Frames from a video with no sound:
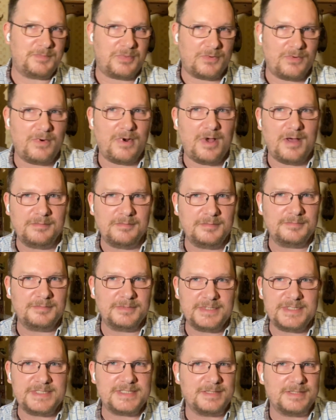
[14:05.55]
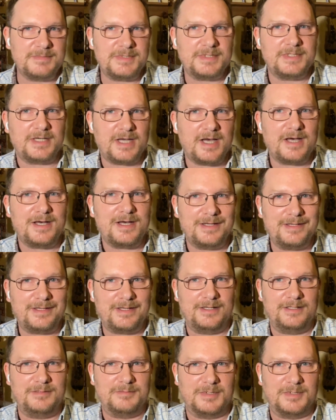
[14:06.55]
probably something I
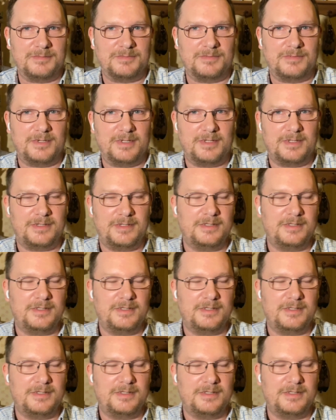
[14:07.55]
came up with.